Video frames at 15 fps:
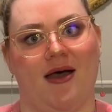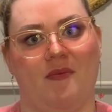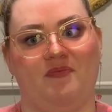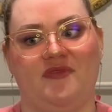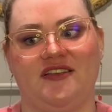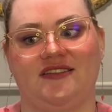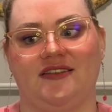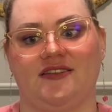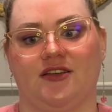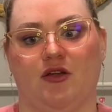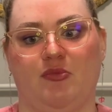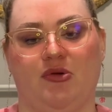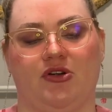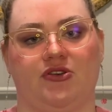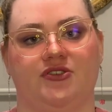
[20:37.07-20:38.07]
This is our
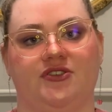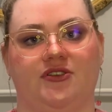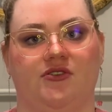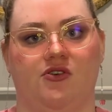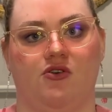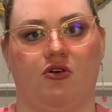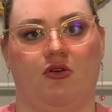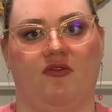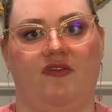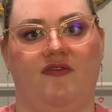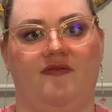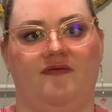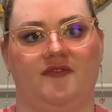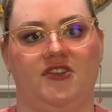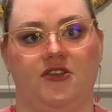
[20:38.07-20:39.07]
personal
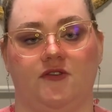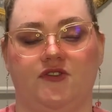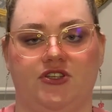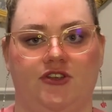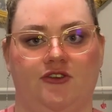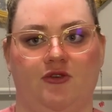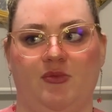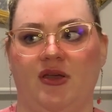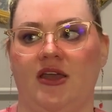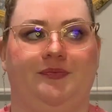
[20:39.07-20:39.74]
YouTube.